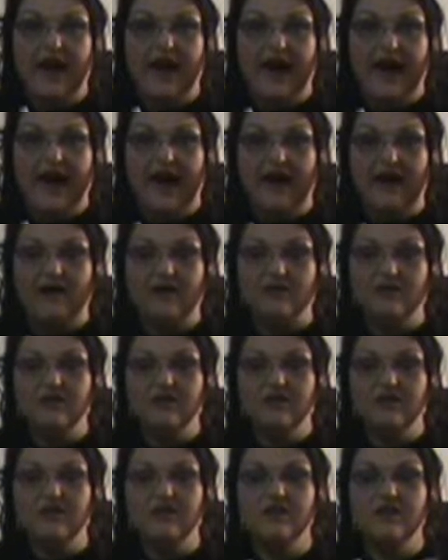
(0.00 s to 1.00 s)
aisle
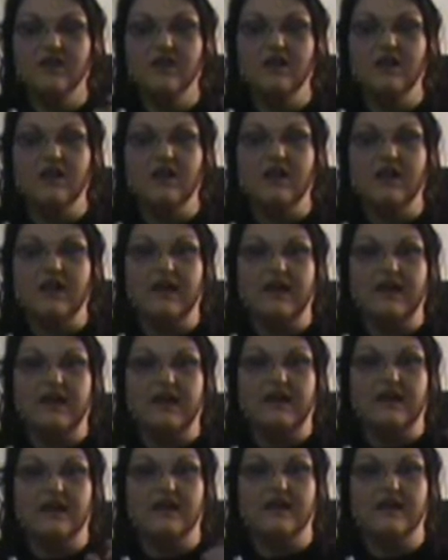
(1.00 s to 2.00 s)

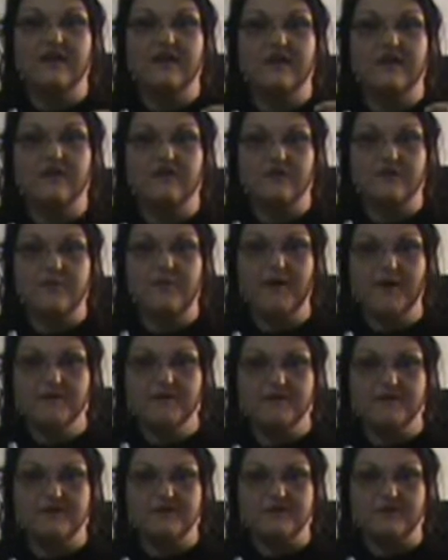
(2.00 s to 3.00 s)
in your
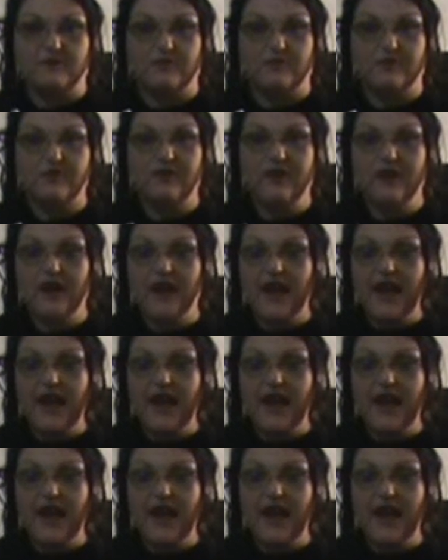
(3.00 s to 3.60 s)
department store